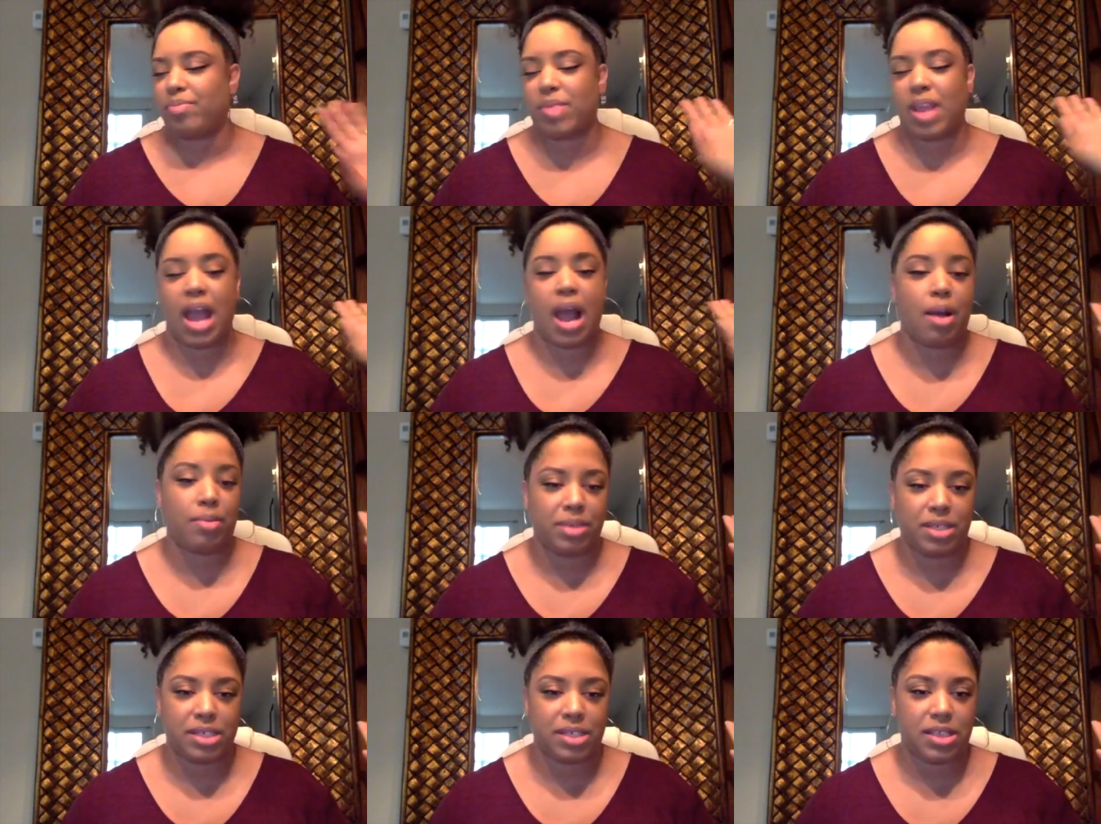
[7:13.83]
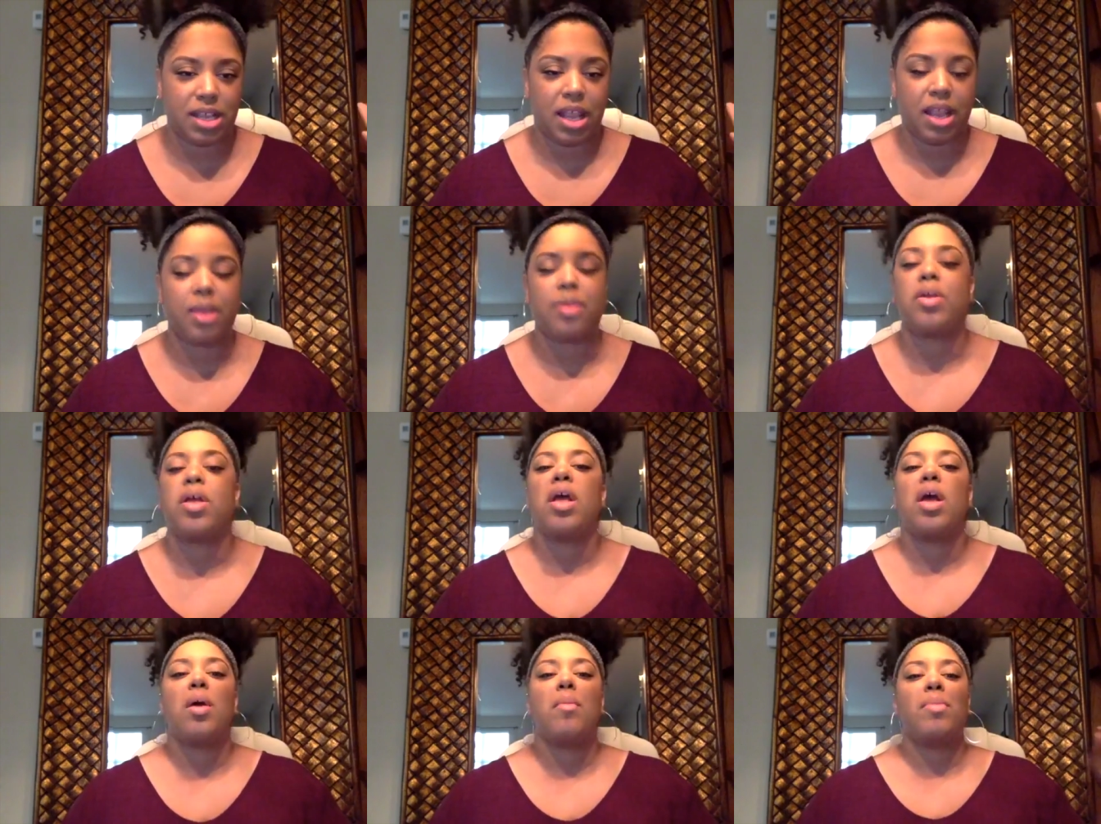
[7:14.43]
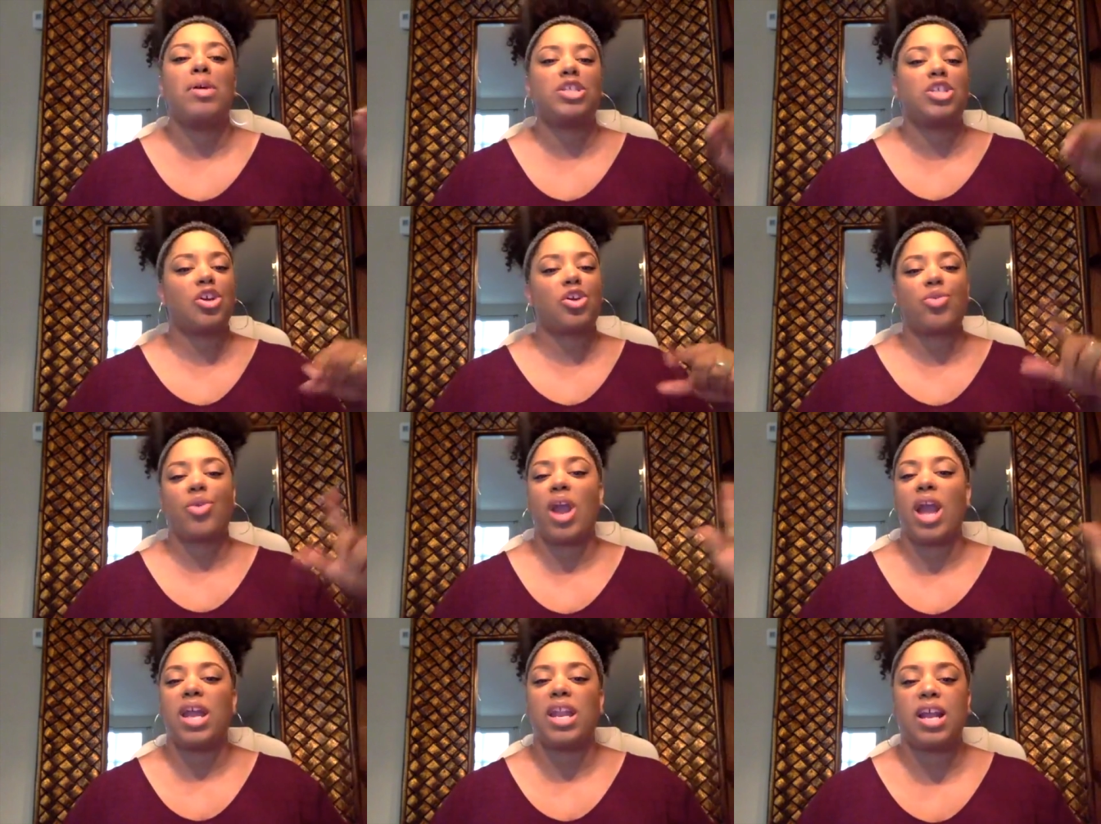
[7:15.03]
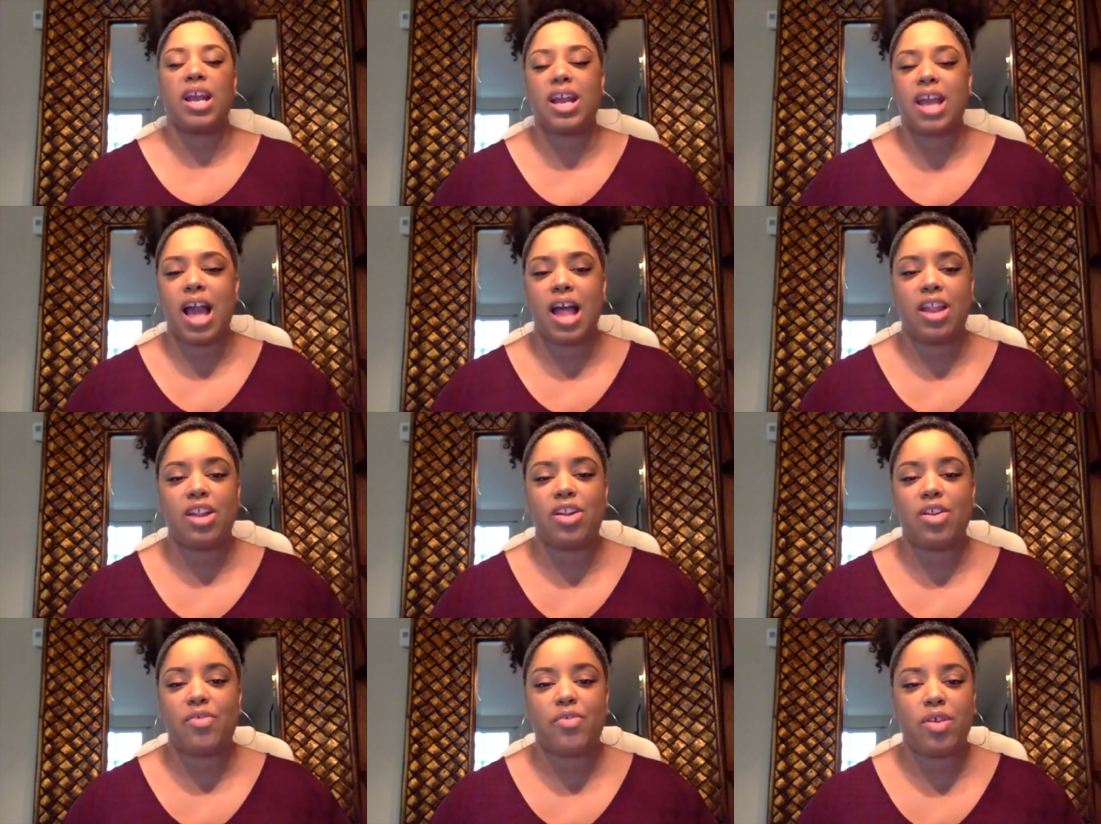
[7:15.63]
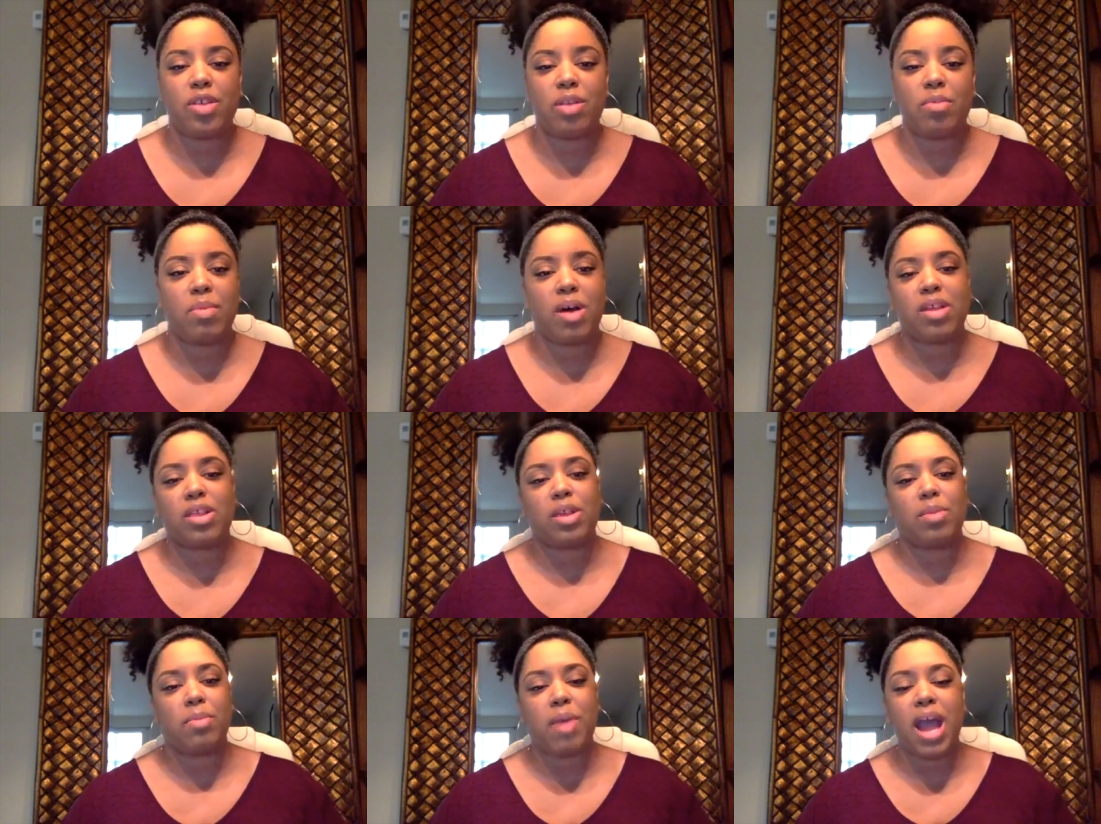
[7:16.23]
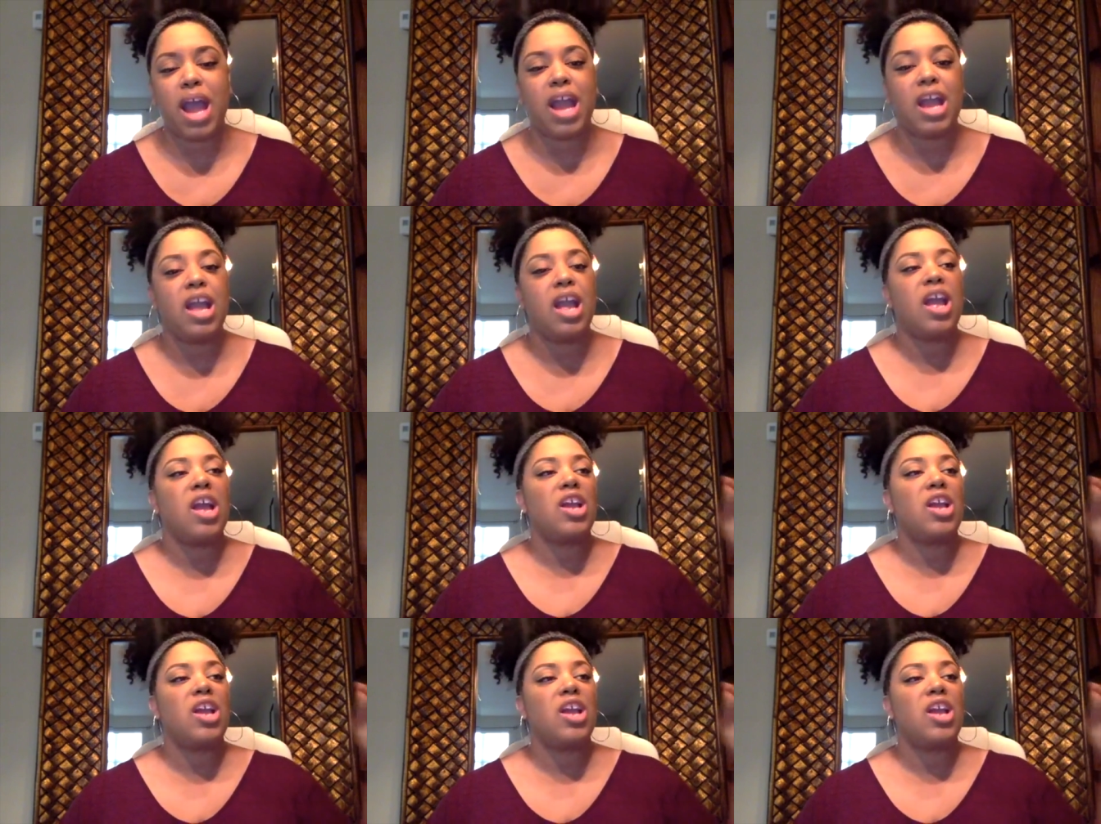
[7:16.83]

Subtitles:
I'm just saying, but you're creating a calendar for the month of May,